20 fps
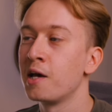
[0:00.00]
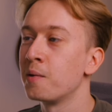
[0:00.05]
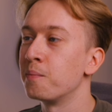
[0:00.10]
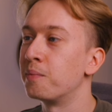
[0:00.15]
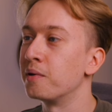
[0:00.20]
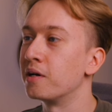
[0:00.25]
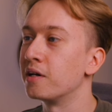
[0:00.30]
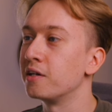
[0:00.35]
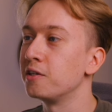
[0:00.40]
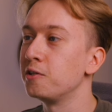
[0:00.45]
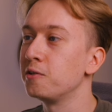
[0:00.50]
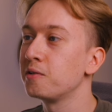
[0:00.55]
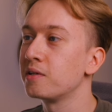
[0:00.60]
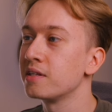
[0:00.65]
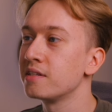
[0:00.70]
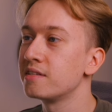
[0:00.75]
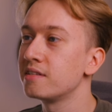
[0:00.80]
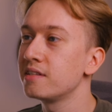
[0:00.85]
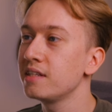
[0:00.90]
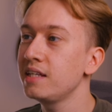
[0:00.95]
But you
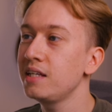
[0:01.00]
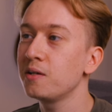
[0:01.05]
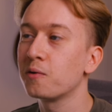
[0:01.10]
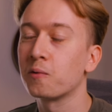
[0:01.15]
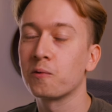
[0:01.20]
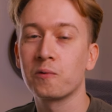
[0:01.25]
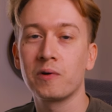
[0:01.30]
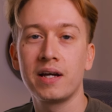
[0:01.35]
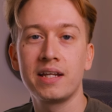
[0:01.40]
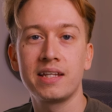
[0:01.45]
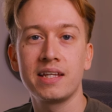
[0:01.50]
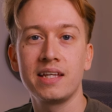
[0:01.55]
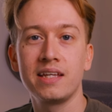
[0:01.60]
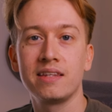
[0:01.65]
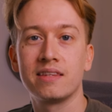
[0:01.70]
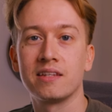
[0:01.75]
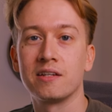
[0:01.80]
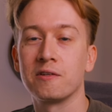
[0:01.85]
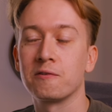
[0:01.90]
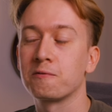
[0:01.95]
can see already
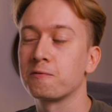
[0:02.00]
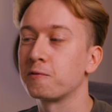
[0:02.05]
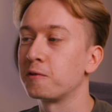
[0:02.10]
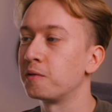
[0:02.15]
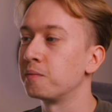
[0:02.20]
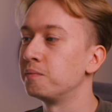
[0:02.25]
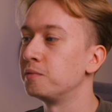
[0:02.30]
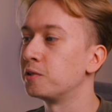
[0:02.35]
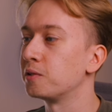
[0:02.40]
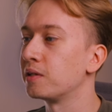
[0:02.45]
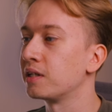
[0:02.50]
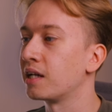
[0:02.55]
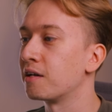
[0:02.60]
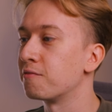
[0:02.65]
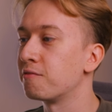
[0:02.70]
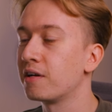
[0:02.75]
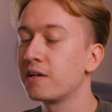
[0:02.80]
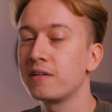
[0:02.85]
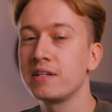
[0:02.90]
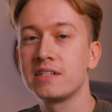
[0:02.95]
that from doing a
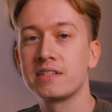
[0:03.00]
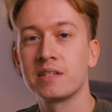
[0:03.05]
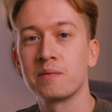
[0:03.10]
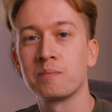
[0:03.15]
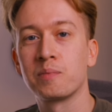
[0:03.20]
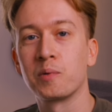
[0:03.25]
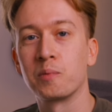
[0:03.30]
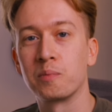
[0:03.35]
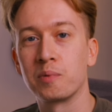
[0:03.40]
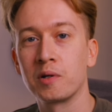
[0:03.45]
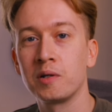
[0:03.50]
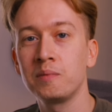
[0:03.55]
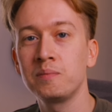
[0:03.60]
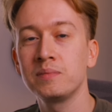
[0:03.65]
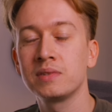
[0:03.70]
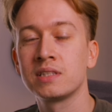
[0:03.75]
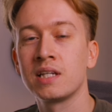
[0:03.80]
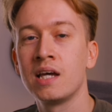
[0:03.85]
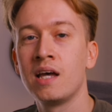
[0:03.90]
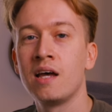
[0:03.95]
very simple
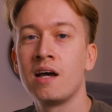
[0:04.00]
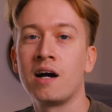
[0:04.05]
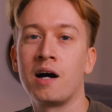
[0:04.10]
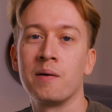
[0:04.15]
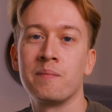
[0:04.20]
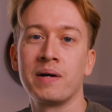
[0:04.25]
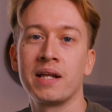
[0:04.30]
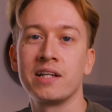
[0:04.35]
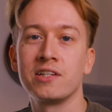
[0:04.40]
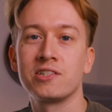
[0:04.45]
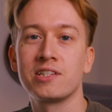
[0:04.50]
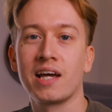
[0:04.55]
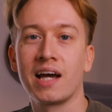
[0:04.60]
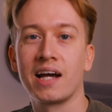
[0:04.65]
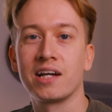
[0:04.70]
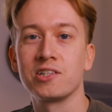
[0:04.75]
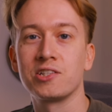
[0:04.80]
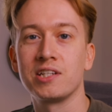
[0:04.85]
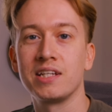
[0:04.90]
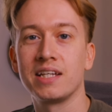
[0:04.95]
prompt, I managed to
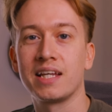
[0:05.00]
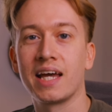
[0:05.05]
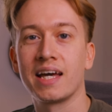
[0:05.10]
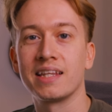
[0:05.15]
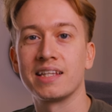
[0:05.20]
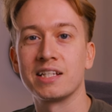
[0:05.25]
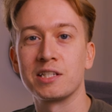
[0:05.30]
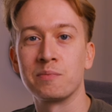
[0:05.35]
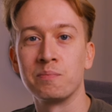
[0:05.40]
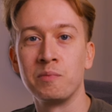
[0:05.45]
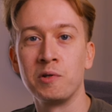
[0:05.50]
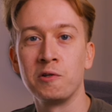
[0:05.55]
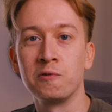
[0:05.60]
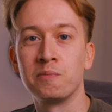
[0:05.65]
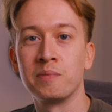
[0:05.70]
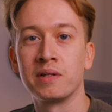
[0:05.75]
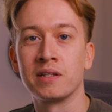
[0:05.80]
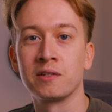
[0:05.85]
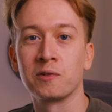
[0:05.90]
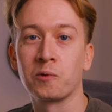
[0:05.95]
actually get this
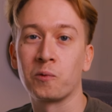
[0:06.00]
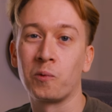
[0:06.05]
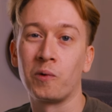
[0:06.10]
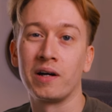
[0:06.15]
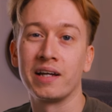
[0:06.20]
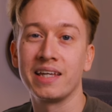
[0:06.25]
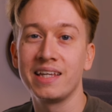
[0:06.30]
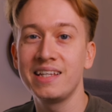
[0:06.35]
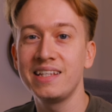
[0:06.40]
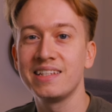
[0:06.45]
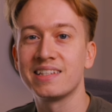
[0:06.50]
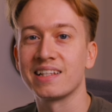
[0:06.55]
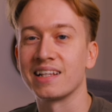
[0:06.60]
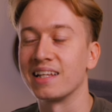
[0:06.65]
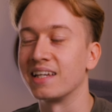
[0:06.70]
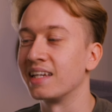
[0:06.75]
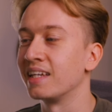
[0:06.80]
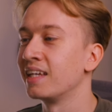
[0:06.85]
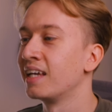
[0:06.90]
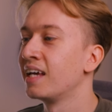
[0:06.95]
movement quite
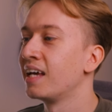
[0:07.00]
easily.